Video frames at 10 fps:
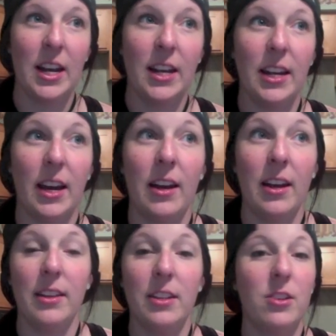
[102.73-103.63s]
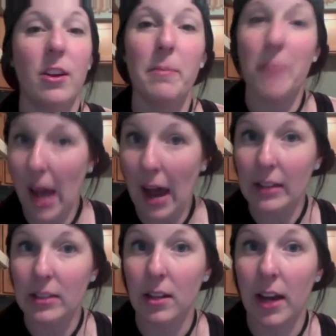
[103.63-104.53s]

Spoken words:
yeah, that's not a mask.